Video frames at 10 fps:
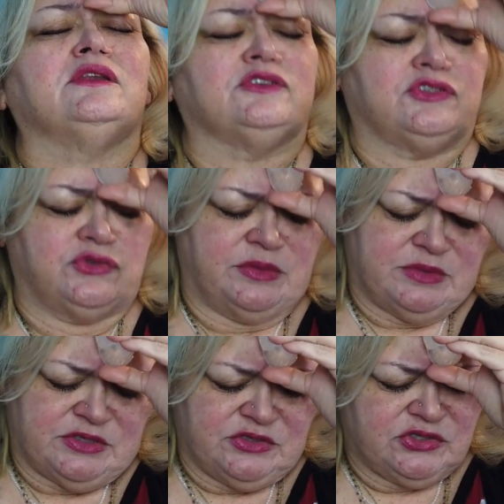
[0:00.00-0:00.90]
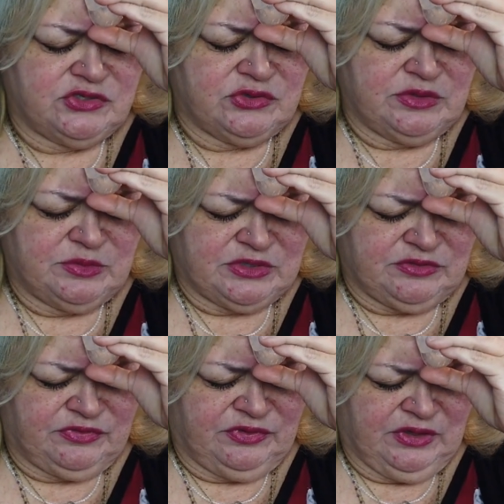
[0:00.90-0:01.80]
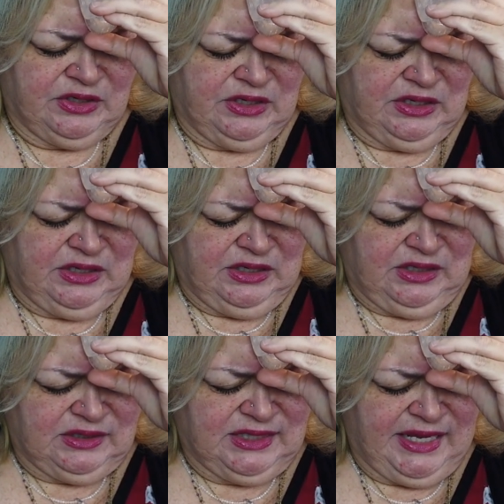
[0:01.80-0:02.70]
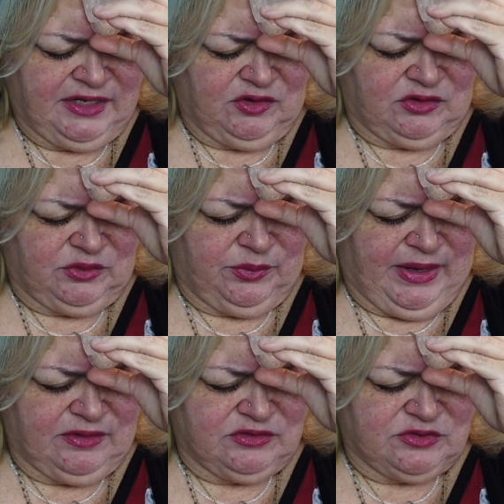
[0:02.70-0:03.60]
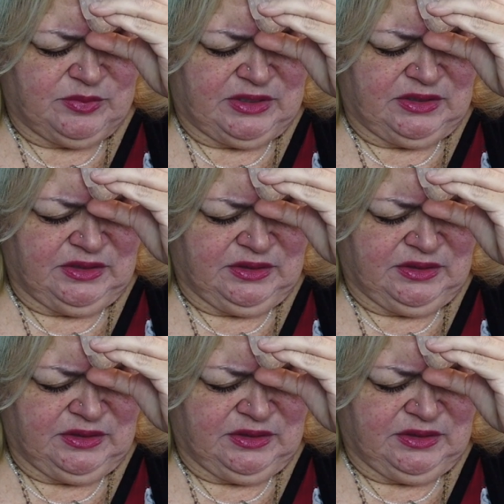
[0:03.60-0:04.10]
streams and streams of light all around me,